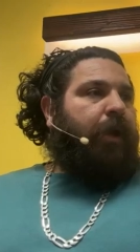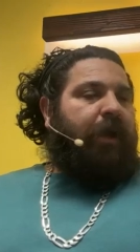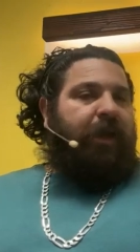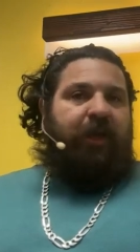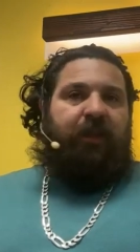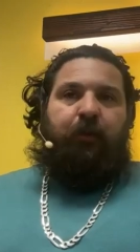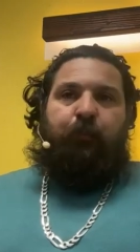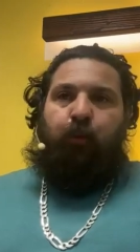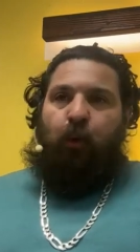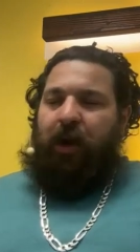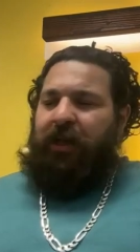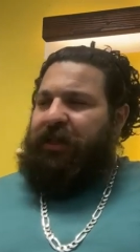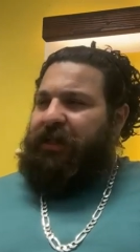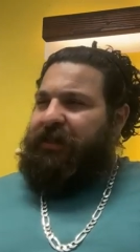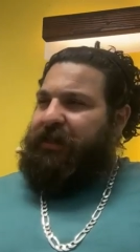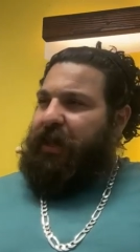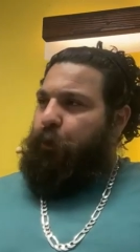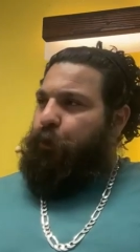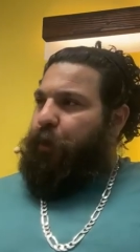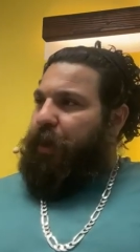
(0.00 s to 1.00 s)
And again, the point
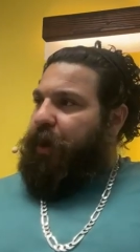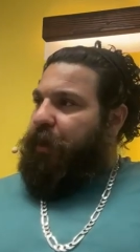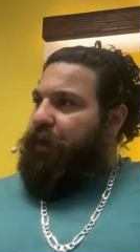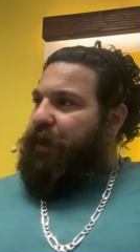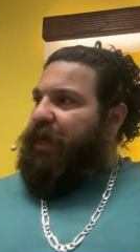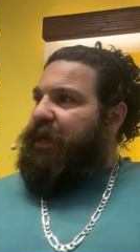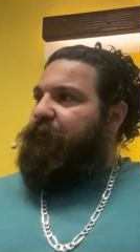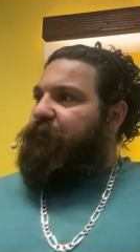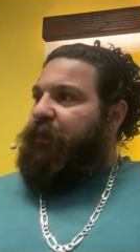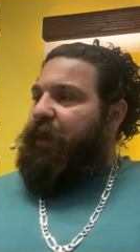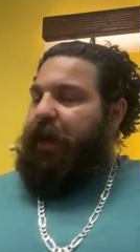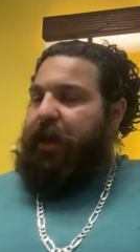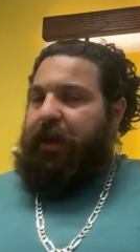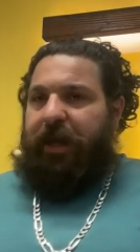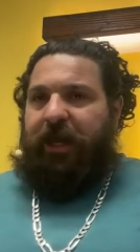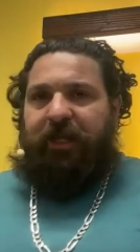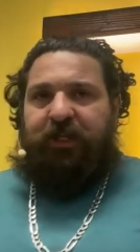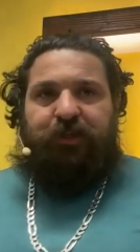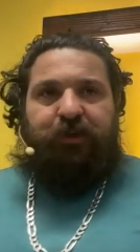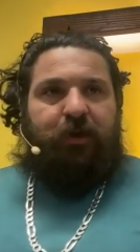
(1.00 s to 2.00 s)
is that we are evil at
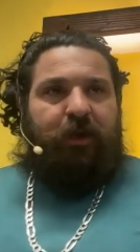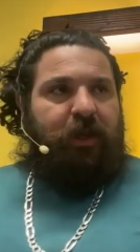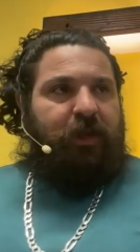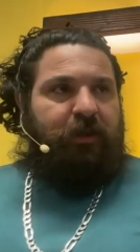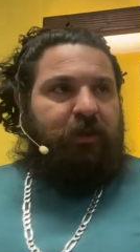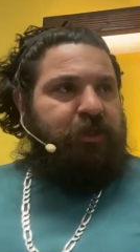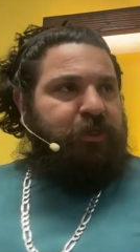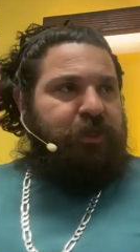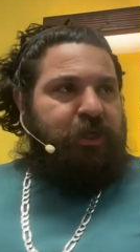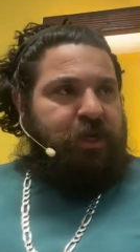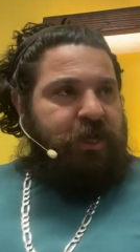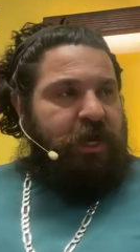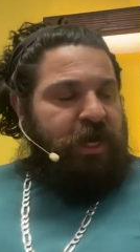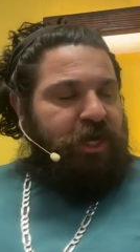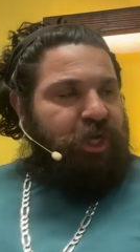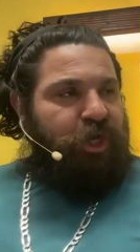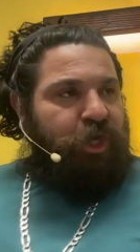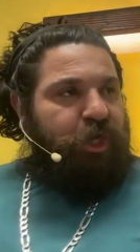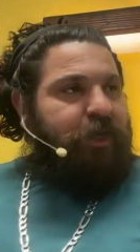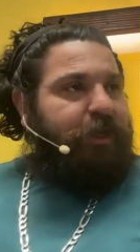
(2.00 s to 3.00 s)
nature, like there's
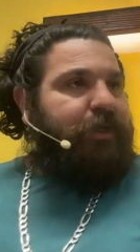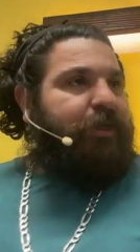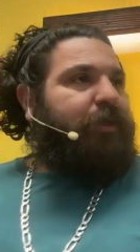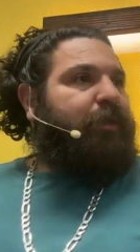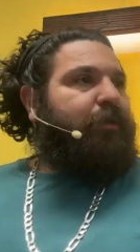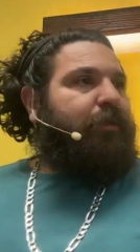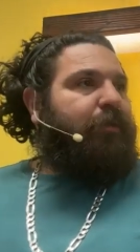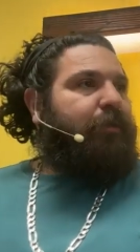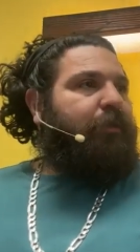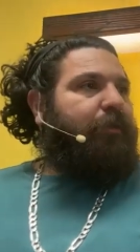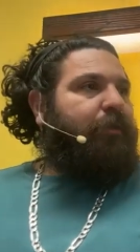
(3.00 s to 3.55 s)
none good.